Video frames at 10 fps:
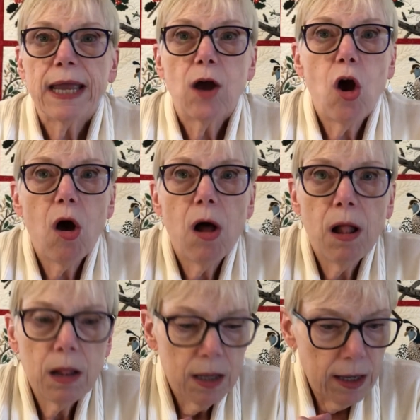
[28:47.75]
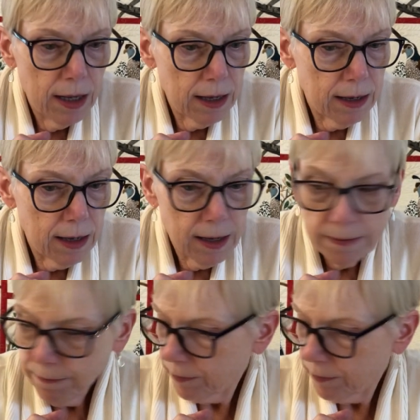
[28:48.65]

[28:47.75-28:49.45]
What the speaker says: haul. A